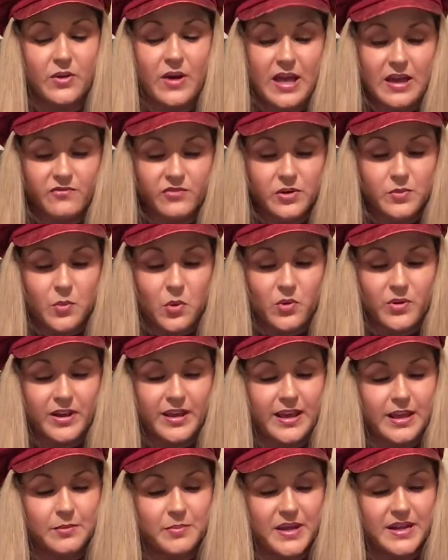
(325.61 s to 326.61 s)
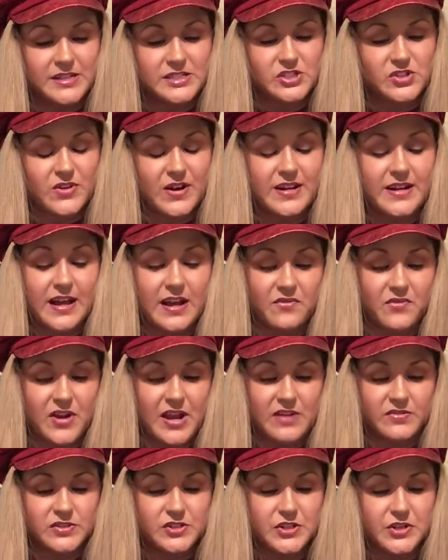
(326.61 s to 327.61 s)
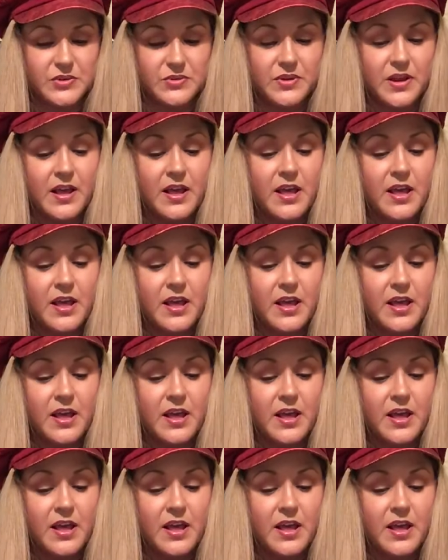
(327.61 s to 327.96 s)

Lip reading: every morning and met his train every afternoon.